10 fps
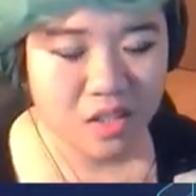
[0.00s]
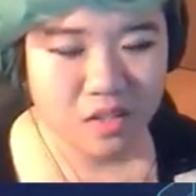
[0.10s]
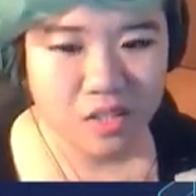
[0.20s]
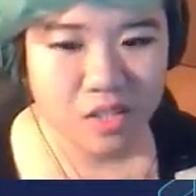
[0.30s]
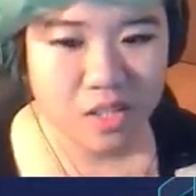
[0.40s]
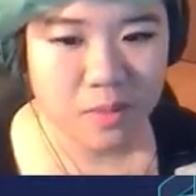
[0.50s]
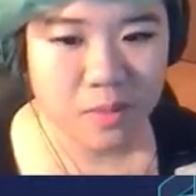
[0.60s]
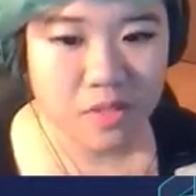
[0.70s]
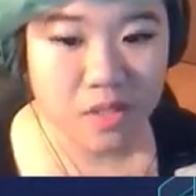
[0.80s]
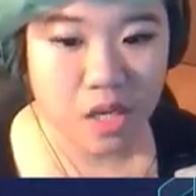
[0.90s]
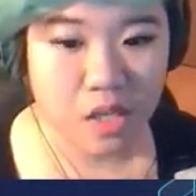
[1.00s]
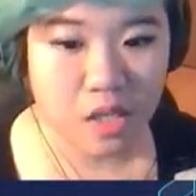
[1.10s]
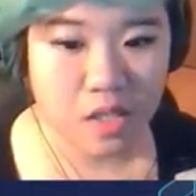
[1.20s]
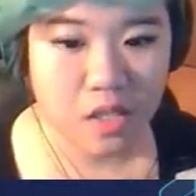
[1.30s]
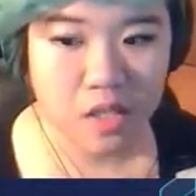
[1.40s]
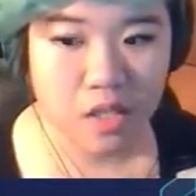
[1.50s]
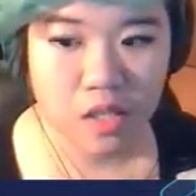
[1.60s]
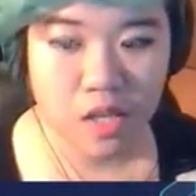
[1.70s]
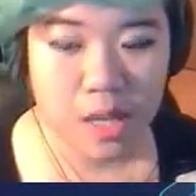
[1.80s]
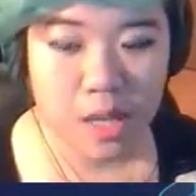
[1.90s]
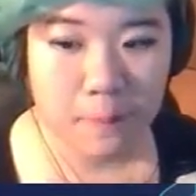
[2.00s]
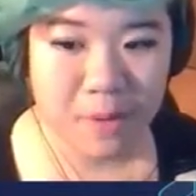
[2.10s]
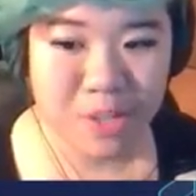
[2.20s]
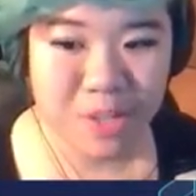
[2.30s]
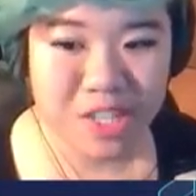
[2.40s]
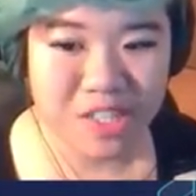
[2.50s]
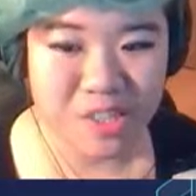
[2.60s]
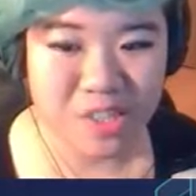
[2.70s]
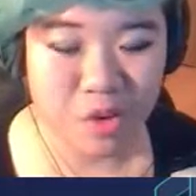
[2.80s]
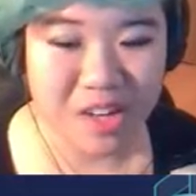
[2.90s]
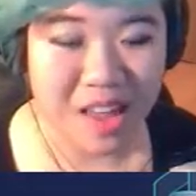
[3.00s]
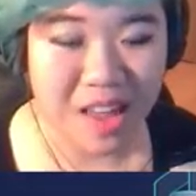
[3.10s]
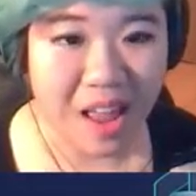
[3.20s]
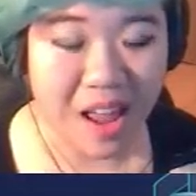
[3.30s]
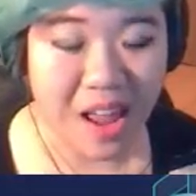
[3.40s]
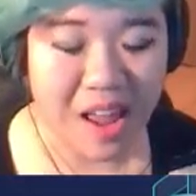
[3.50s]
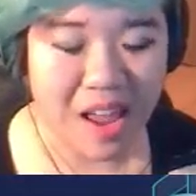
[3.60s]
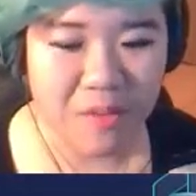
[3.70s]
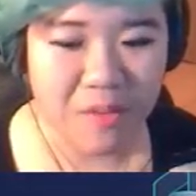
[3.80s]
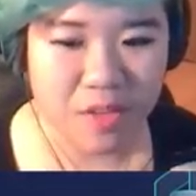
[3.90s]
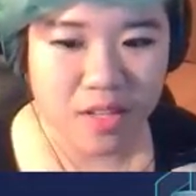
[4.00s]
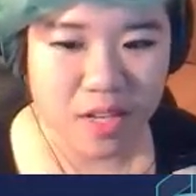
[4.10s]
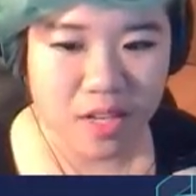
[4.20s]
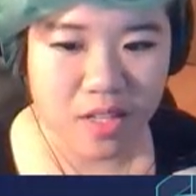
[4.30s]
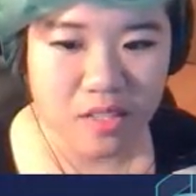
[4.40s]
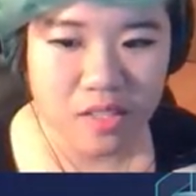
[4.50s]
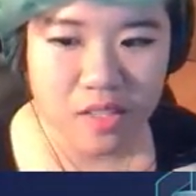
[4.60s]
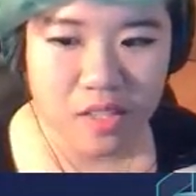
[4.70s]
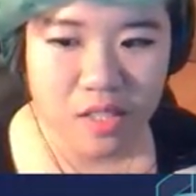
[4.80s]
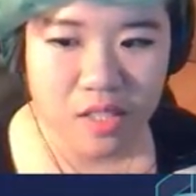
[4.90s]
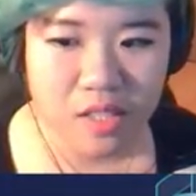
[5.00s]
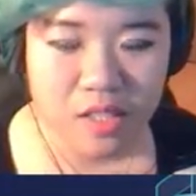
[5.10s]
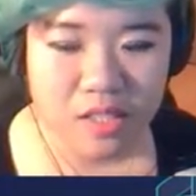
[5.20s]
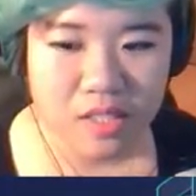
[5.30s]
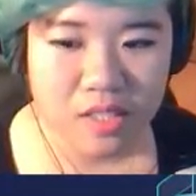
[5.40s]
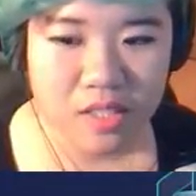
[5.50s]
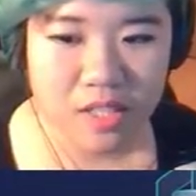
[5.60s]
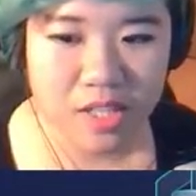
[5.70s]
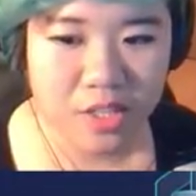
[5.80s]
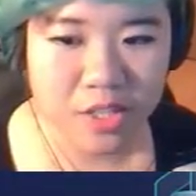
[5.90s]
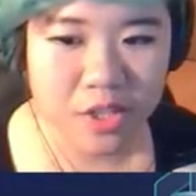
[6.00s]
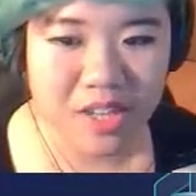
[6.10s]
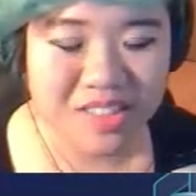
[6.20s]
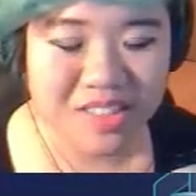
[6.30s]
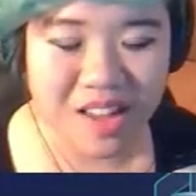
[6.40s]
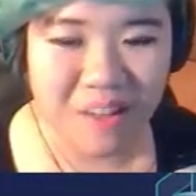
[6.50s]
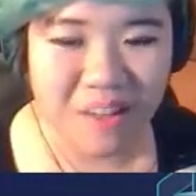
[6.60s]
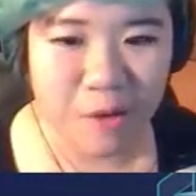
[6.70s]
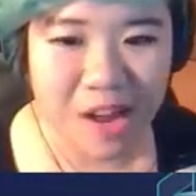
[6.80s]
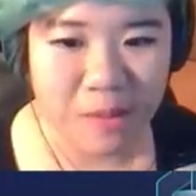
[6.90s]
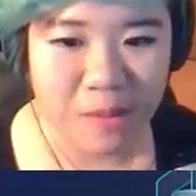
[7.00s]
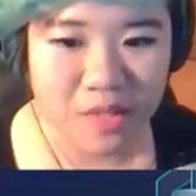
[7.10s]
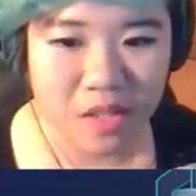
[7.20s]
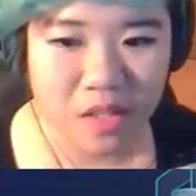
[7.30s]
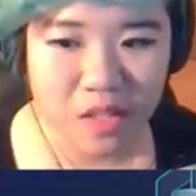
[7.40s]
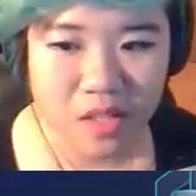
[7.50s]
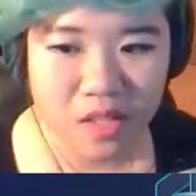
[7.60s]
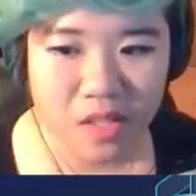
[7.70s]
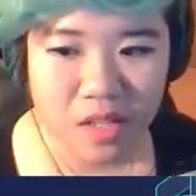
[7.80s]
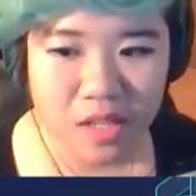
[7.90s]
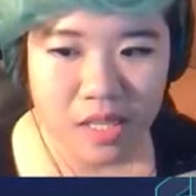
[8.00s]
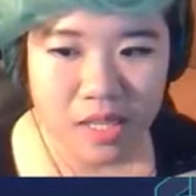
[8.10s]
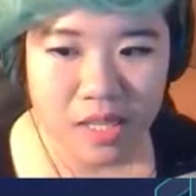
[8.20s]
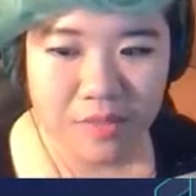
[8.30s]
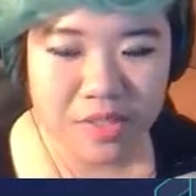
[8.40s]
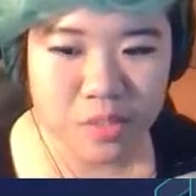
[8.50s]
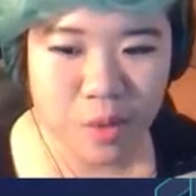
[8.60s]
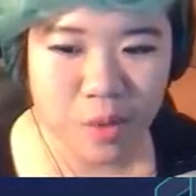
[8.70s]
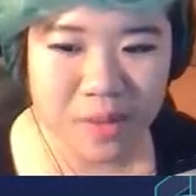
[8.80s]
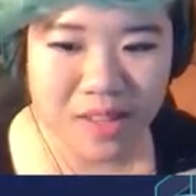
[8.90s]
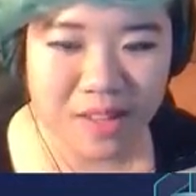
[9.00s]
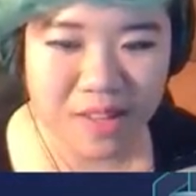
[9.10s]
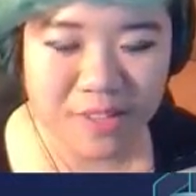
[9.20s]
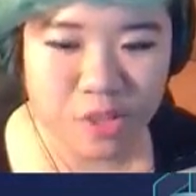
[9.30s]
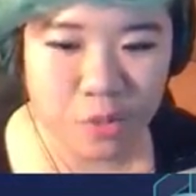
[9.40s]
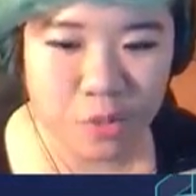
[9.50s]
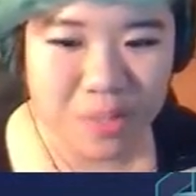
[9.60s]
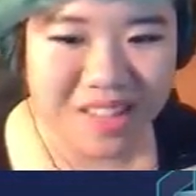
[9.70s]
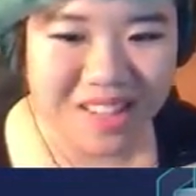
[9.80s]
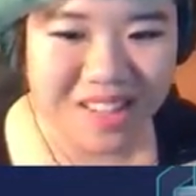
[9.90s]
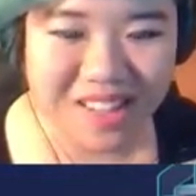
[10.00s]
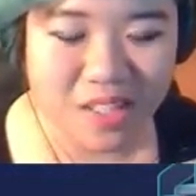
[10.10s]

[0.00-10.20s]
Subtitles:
Teacup is gone. My wish has destroyed everything. Nothing good has ever happened. If this is what my life is to be like,